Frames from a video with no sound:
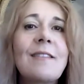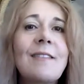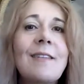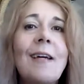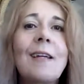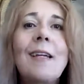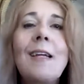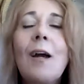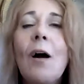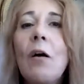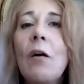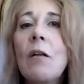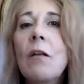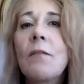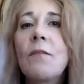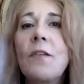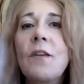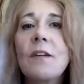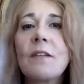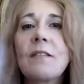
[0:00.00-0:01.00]
Study all
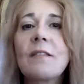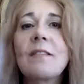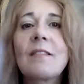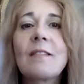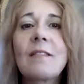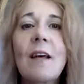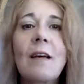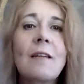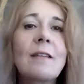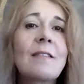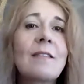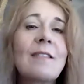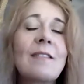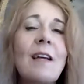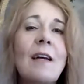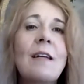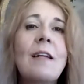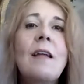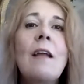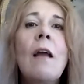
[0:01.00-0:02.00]
of this.
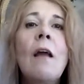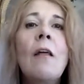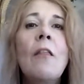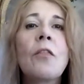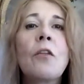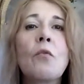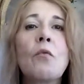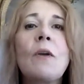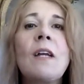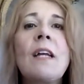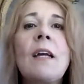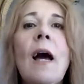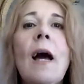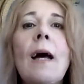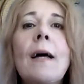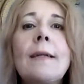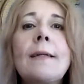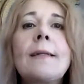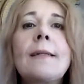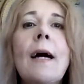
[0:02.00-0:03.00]
Study the
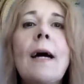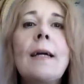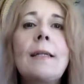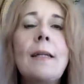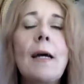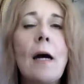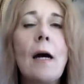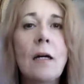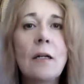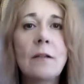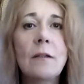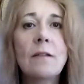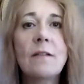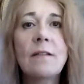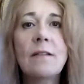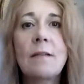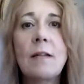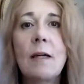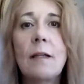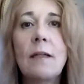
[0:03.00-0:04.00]
recondite art
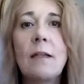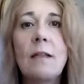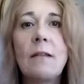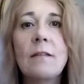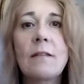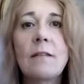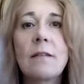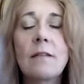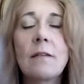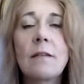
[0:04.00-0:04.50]
studies.